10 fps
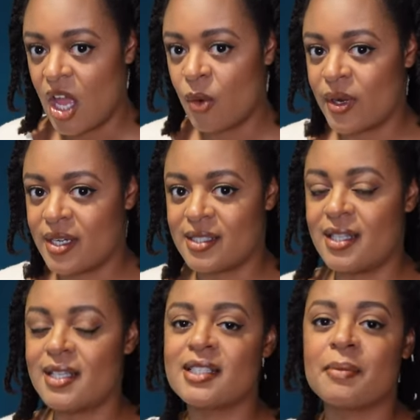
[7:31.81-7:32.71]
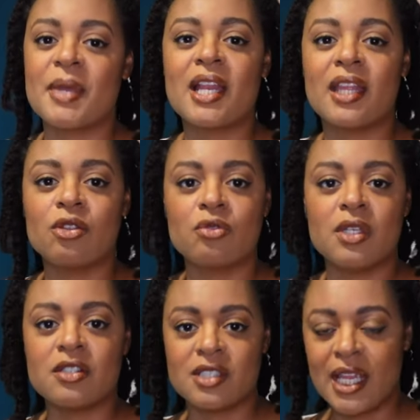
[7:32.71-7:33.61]
whereas this, I'm kind of like 3
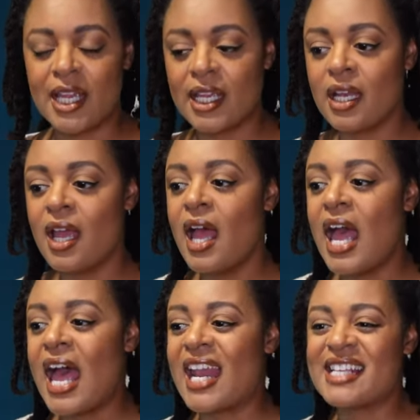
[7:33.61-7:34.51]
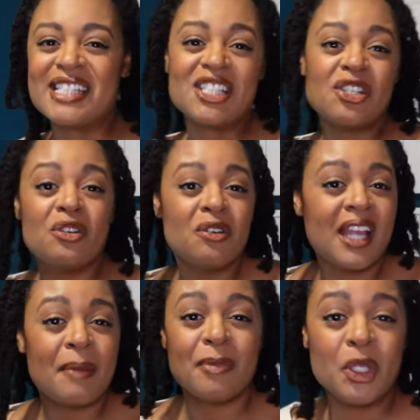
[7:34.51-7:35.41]
years in and I still
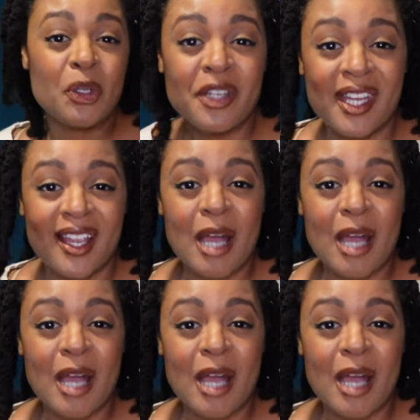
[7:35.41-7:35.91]
am learning.